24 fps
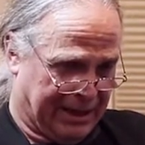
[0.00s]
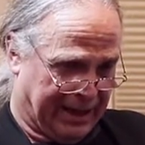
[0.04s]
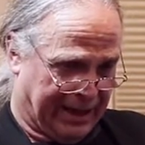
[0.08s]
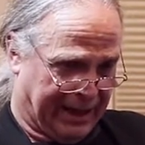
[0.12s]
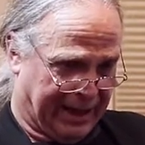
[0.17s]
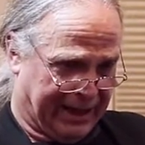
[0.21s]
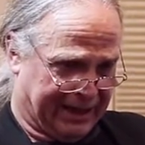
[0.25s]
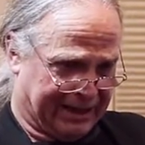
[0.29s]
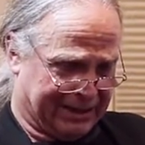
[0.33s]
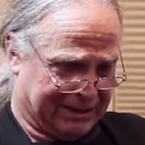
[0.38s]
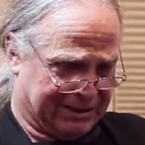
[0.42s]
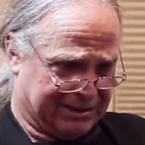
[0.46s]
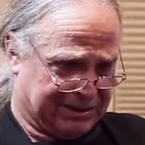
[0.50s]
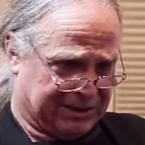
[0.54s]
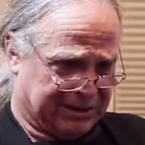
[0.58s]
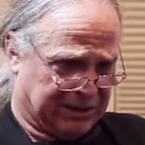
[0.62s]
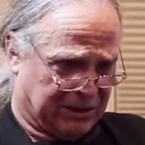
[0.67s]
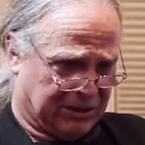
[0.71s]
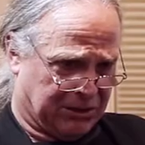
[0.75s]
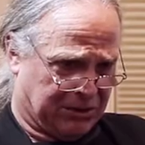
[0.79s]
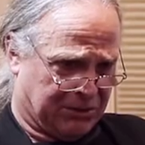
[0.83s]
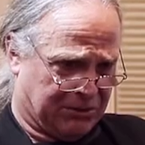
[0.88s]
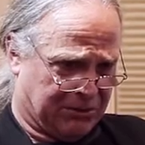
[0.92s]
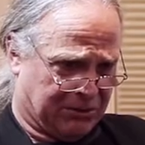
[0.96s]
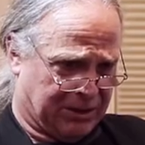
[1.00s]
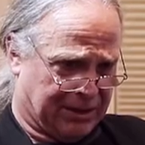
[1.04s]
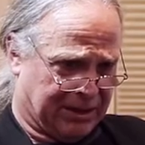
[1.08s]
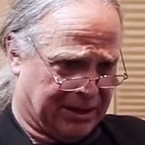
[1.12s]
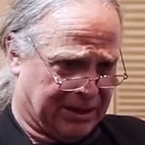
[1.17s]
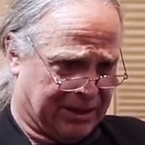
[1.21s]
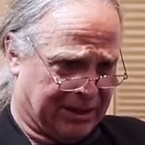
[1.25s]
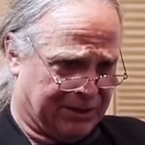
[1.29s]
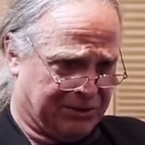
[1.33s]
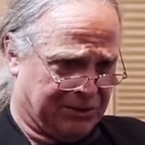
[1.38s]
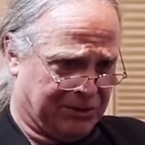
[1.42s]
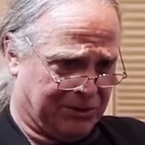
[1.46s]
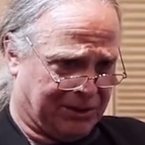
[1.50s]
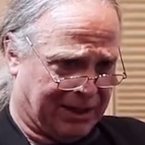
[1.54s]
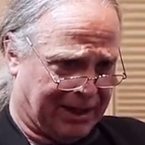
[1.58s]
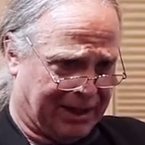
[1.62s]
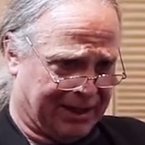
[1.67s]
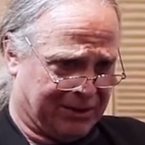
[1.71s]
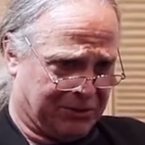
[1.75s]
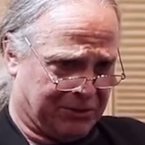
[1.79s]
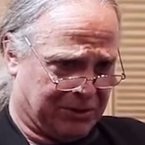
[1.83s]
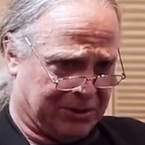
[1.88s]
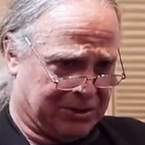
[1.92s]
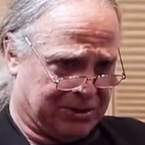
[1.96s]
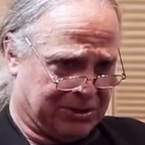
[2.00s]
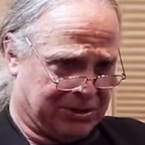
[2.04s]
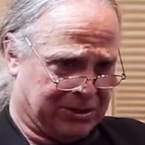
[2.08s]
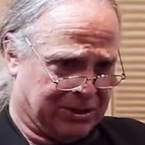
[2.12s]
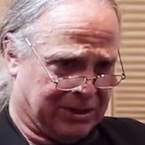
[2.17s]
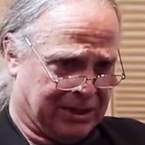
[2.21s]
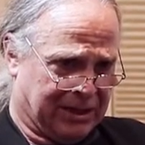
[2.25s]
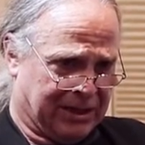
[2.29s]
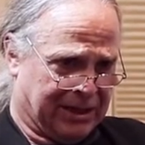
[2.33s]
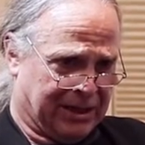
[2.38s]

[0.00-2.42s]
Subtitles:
And so new language,